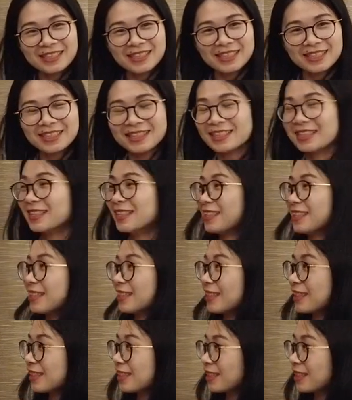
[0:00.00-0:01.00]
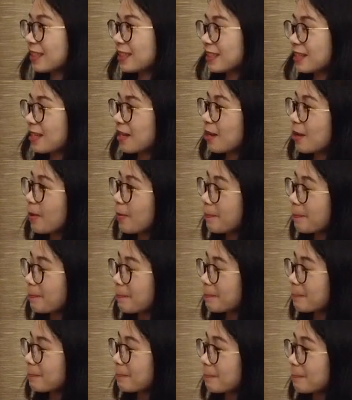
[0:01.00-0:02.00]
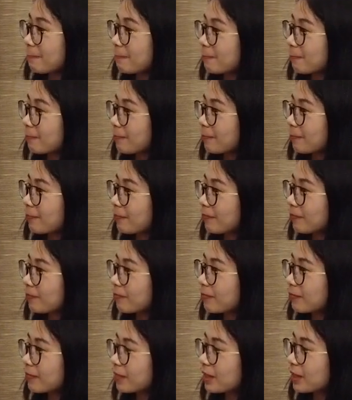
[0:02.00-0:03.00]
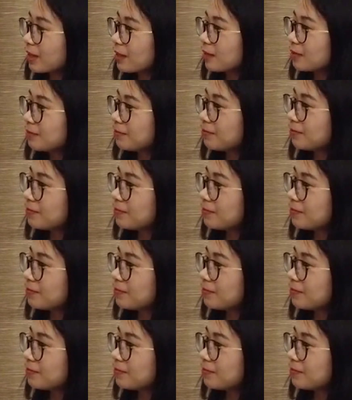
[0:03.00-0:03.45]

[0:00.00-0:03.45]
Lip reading: This person isn't speaking.